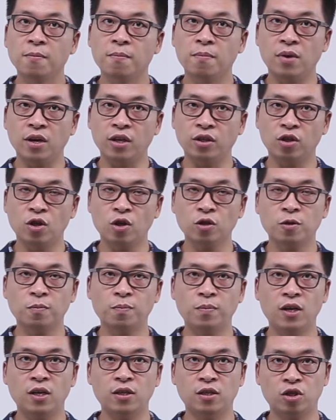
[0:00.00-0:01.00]
may not
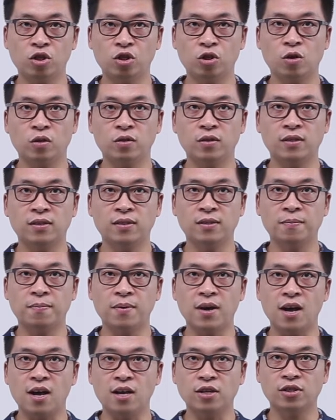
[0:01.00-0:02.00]
be the shortest
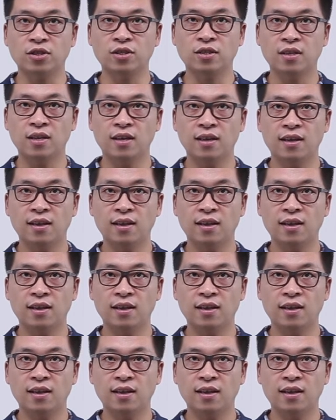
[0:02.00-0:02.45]
path,